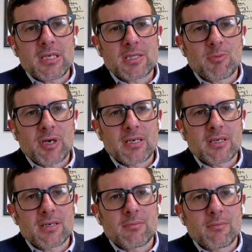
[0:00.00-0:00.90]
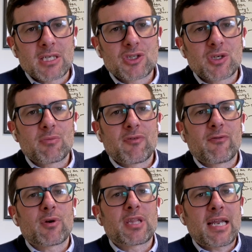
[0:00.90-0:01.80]
as Brandon mentioned
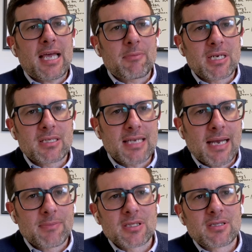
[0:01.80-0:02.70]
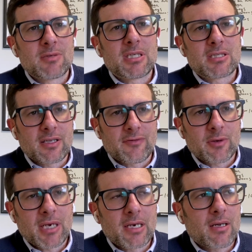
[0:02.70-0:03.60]
before, that had been adapted to be delivered
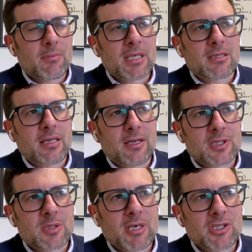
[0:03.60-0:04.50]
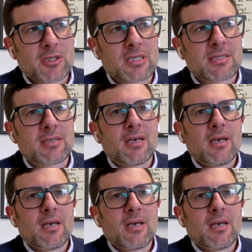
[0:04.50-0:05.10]
by non-mental health specialists.